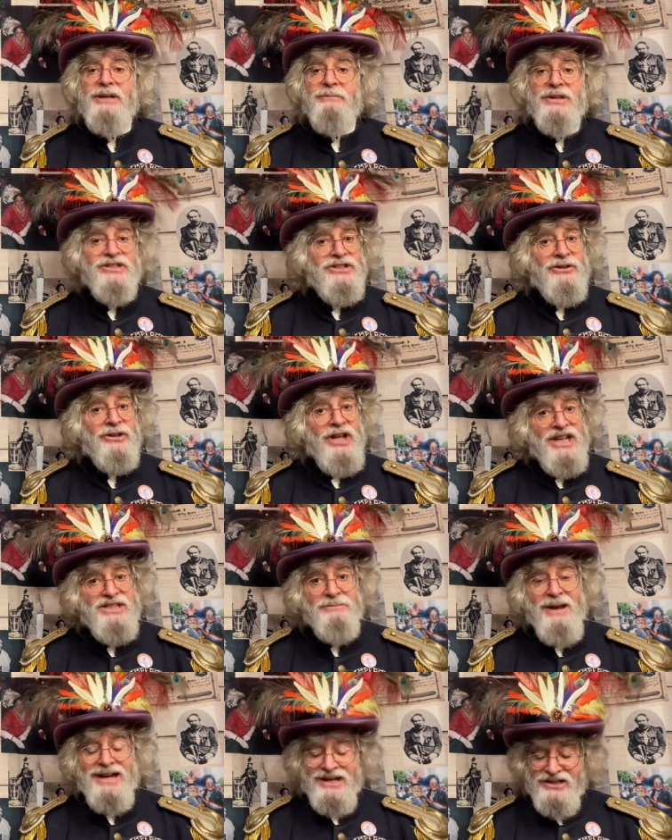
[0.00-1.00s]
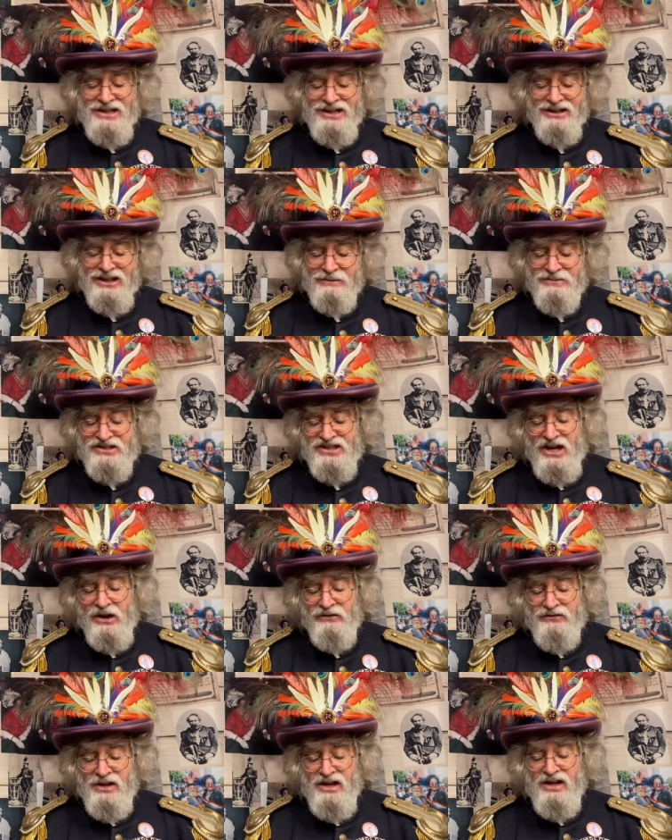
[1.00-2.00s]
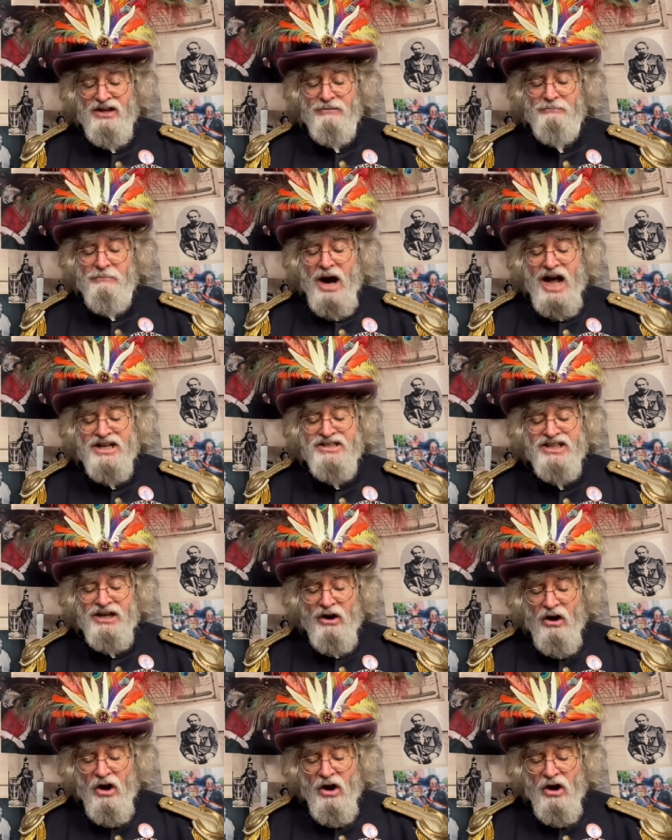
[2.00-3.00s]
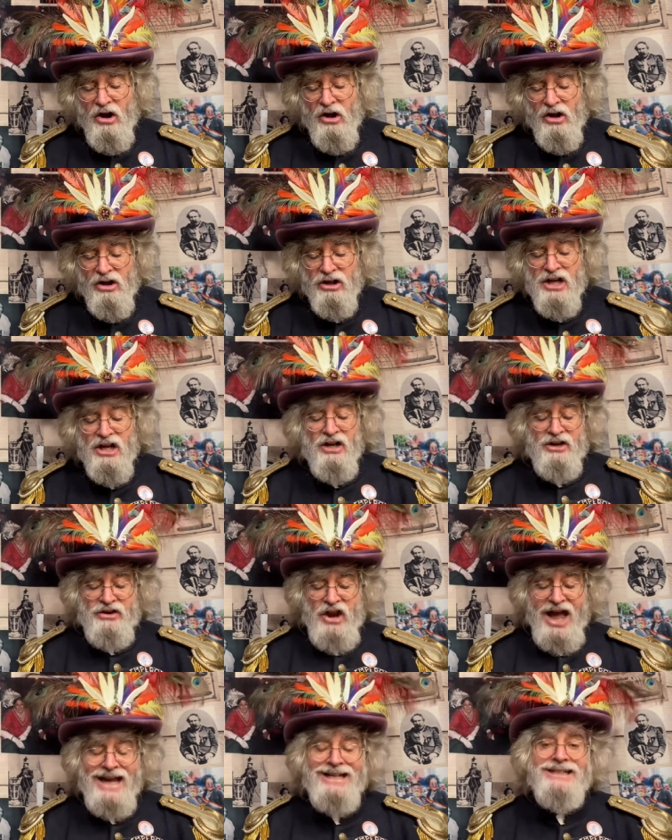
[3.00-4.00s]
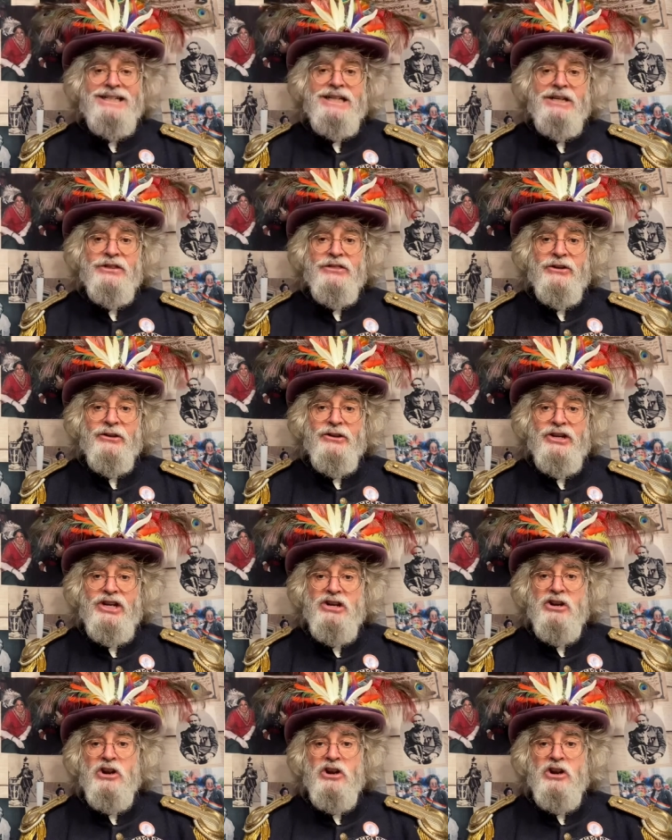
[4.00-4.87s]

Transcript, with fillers: Mr. Let's Make a Deal himself, Monty Hall, 1930.